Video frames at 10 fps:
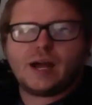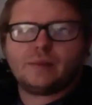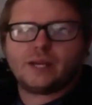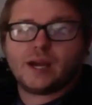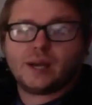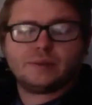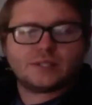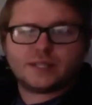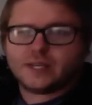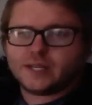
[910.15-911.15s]
IMEI,
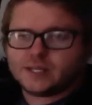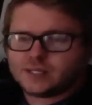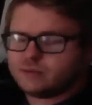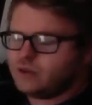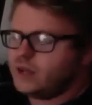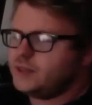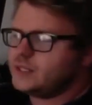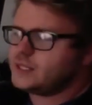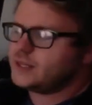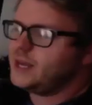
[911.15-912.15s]
miscellaneous, right?
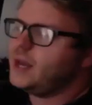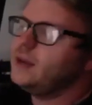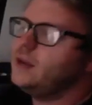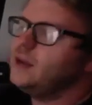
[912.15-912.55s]
Things like that.